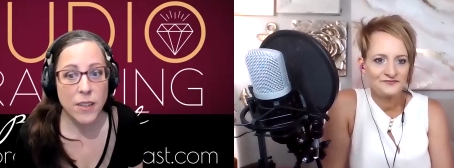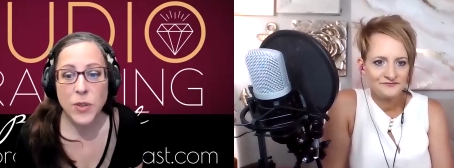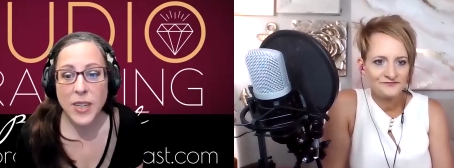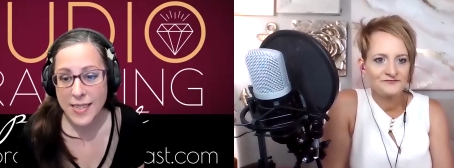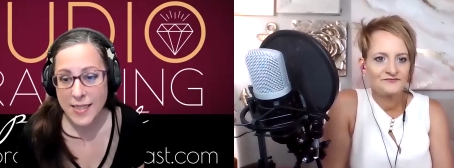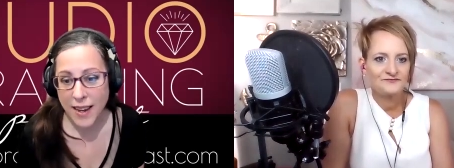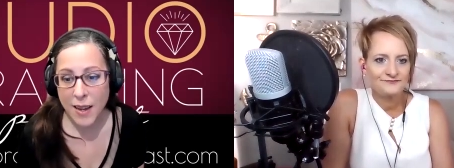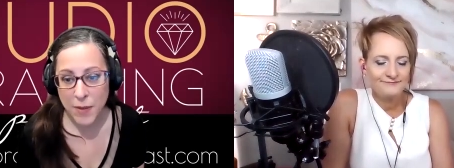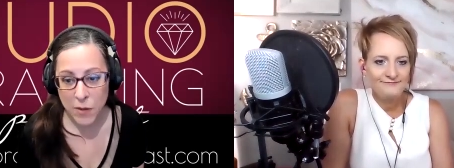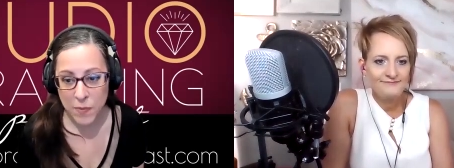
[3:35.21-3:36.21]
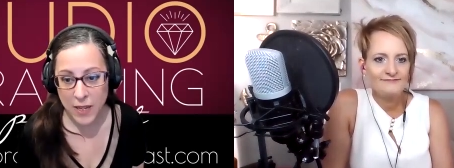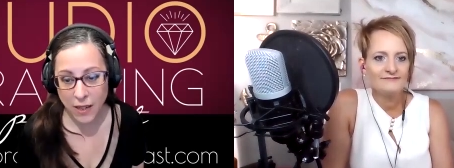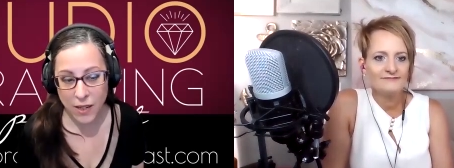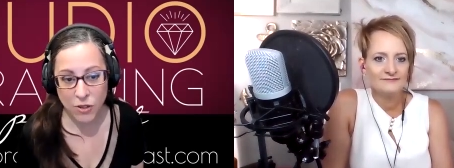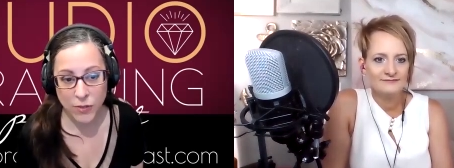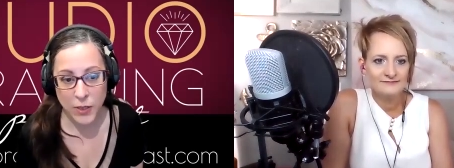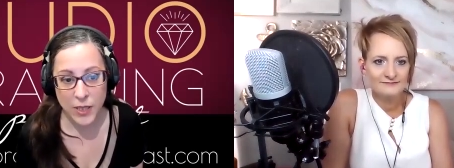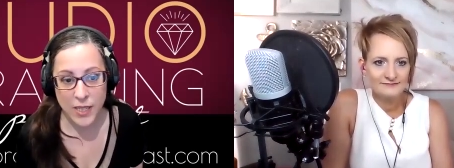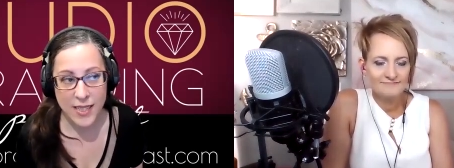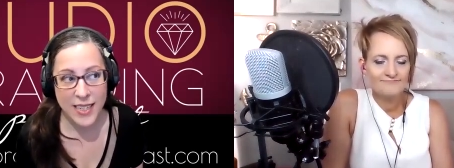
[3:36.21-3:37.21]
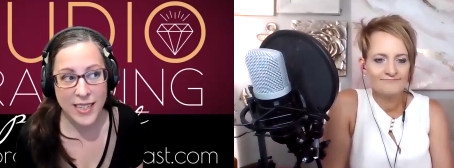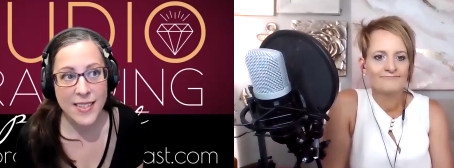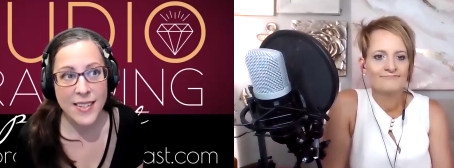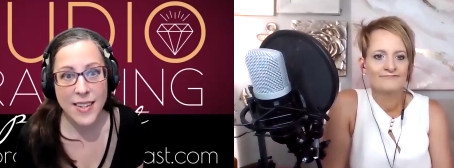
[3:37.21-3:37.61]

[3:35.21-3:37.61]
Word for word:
Speaker 1: of what I say about being an introvert is that it isn't